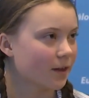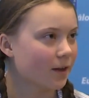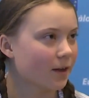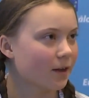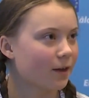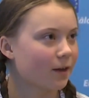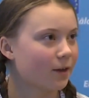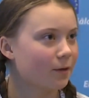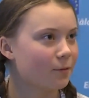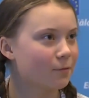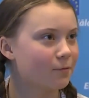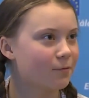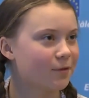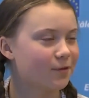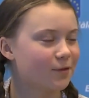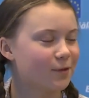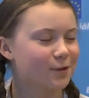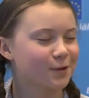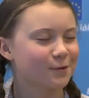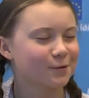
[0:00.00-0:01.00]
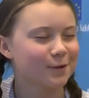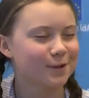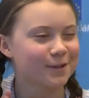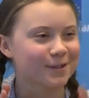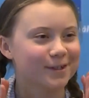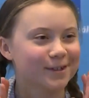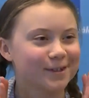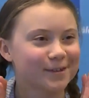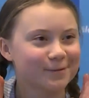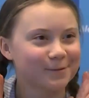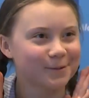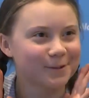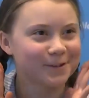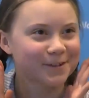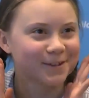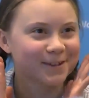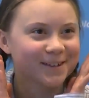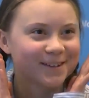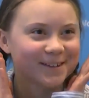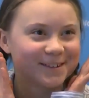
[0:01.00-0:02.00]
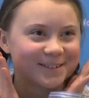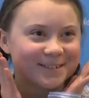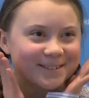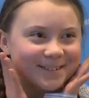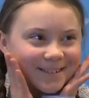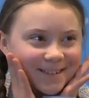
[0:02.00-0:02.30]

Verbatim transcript: uh, the first question was uh,